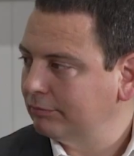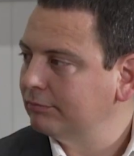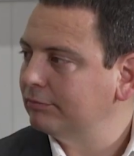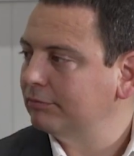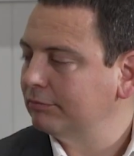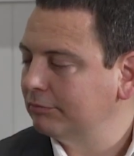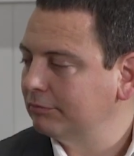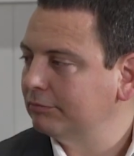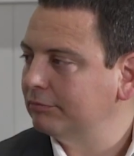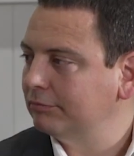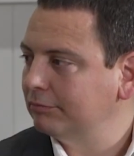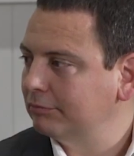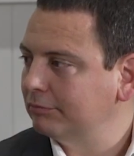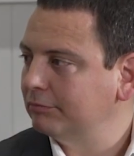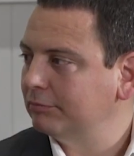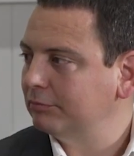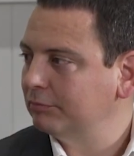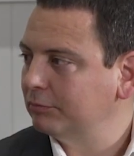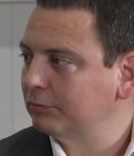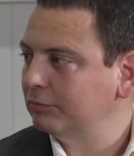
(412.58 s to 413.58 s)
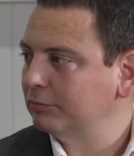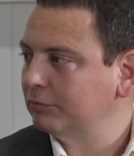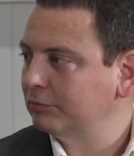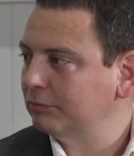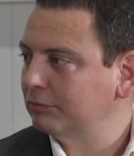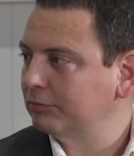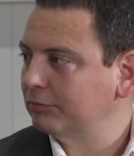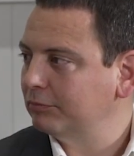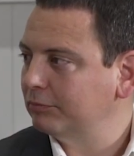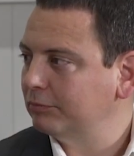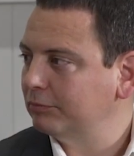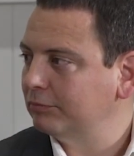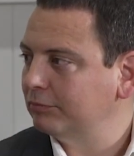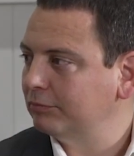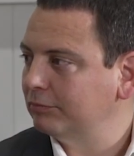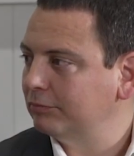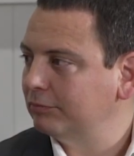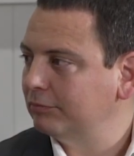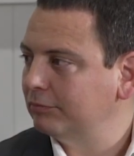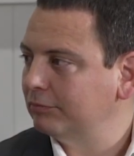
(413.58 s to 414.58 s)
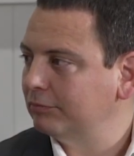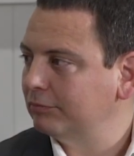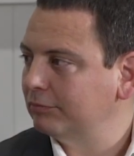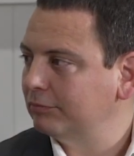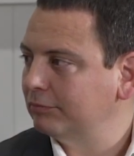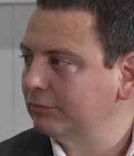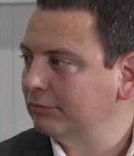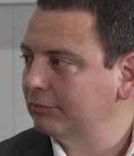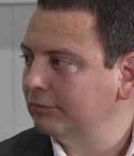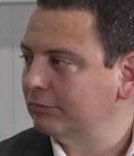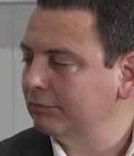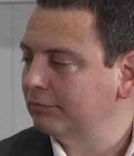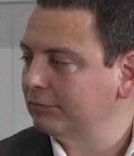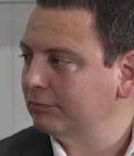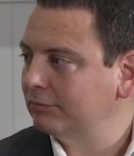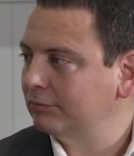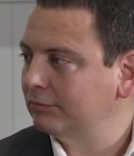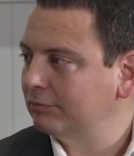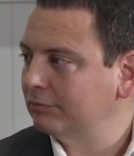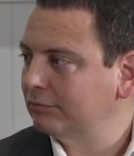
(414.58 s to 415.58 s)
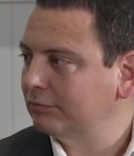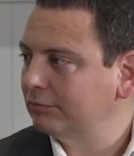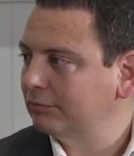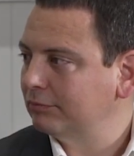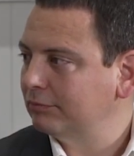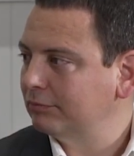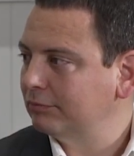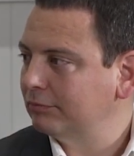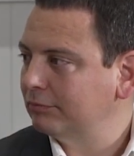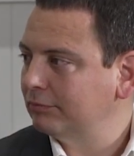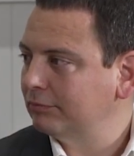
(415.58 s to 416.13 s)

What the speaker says: (not speaking)